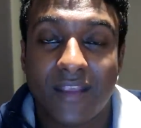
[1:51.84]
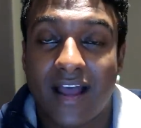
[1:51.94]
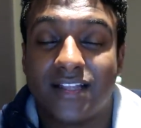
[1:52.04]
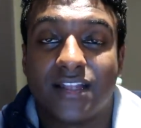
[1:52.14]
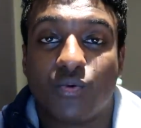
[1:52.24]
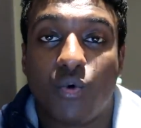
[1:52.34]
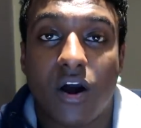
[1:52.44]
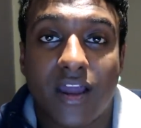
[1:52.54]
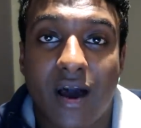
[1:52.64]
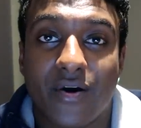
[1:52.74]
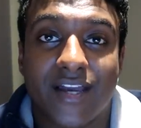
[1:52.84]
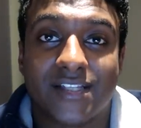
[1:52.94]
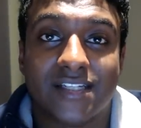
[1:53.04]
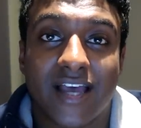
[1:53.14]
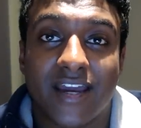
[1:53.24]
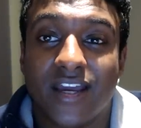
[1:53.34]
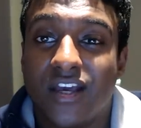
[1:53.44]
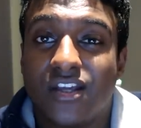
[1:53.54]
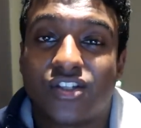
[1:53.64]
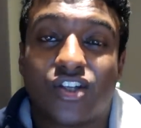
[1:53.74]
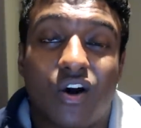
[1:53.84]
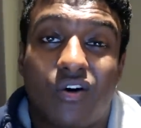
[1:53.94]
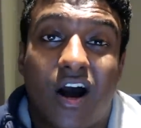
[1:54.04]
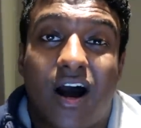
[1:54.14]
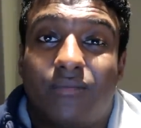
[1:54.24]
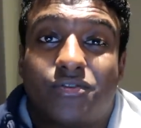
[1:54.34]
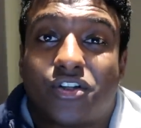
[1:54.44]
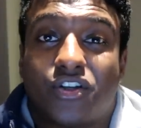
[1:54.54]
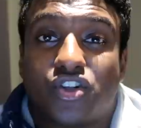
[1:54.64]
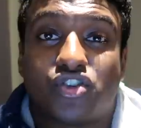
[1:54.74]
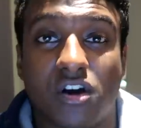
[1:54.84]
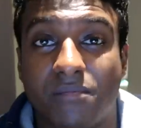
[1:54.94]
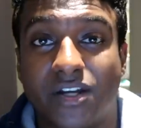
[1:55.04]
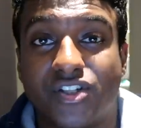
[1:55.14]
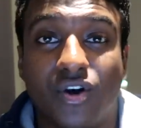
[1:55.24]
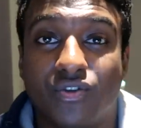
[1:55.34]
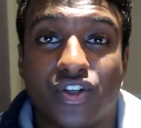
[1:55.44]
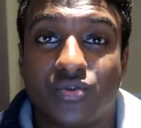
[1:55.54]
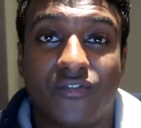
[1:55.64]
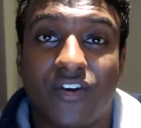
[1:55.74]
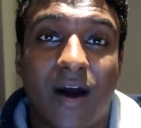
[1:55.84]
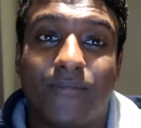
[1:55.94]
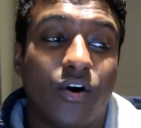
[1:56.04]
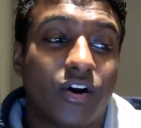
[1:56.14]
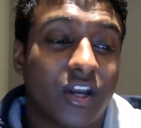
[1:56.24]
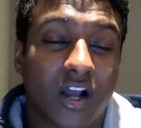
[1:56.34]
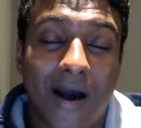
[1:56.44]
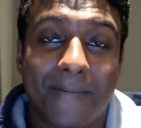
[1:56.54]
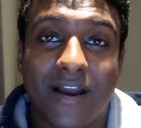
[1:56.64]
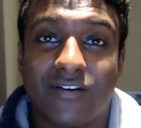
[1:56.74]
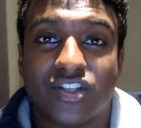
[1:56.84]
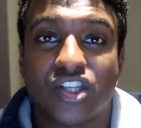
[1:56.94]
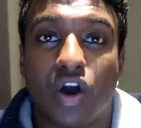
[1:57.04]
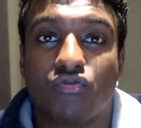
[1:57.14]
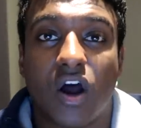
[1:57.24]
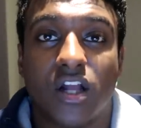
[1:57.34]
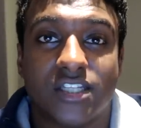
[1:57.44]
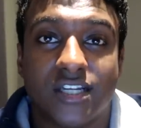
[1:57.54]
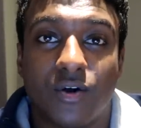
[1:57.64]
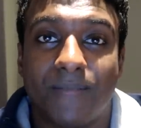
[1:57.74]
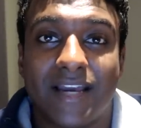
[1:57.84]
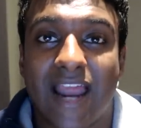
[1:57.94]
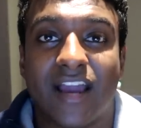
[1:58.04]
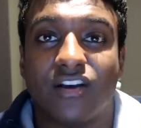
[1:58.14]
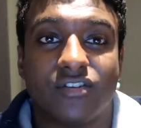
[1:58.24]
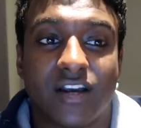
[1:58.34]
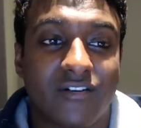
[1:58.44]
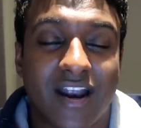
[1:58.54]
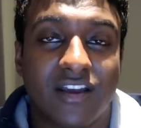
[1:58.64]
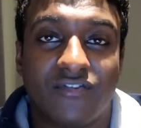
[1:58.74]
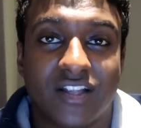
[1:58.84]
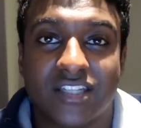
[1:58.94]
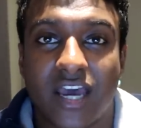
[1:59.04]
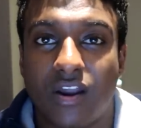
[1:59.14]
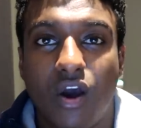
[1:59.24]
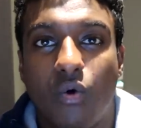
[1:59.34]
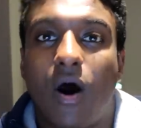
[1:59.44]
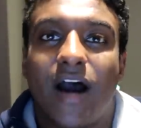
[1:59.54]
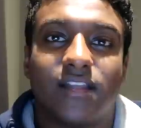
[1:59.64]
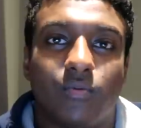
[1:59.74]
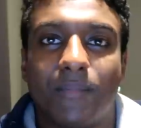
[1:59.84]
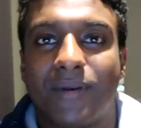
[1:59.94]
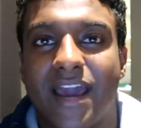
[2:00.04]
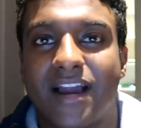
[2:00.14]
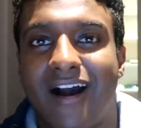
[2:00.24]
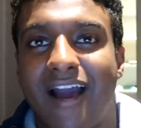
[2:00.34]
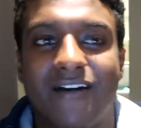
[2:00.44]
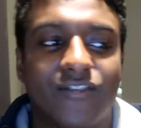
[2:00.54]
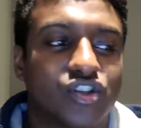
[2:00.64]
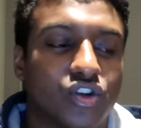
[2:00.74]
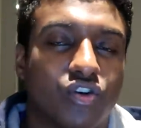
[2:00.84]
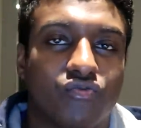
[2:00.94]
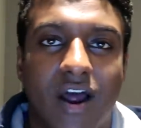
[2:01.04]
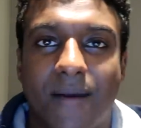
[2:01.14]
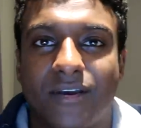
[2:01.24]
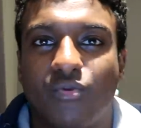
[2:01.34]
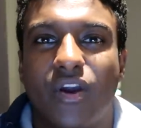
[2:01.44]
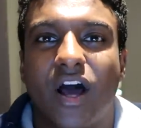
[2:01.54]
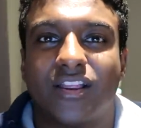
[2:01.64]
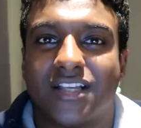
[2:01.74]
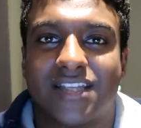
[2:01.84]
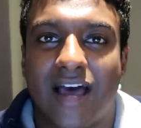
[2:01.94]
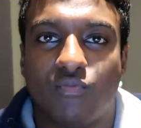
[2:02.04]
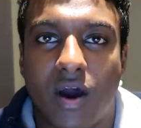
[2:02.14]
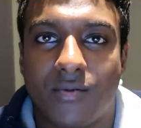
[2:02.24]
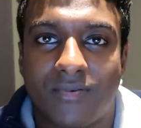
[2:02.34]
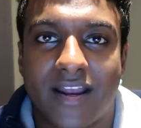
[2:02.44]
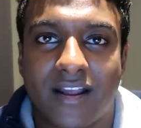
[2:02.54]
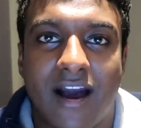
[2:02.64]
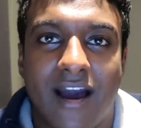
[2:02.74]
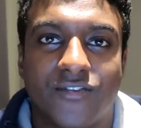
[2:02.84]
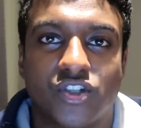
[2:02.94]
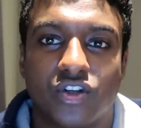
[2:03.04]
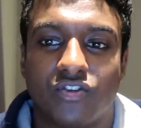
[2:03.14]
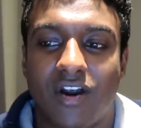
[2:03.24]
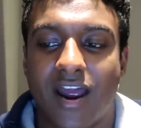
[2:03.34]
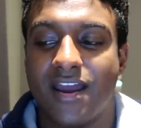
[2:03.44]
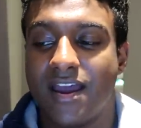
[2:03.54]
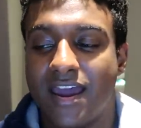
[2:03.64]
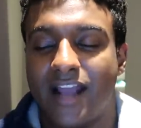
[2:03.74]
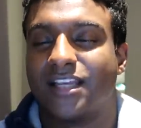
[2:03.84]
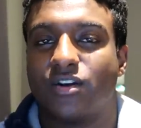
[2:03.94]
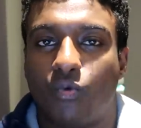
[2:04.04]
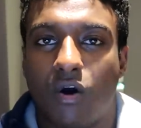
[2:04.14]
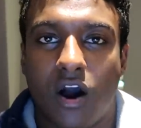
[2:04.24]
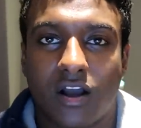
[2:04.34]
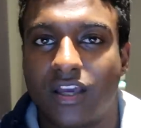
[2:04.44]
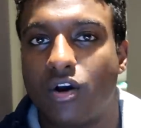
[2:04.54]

And it didn't work out here today. So I'm just going to shrug my shoulders with it. I'm not going to come here and start ranting or being angry or anything, saying, why did we play Kai Havertz on the right? Because we understand why we played Kai Havertz on the right. It didn't work.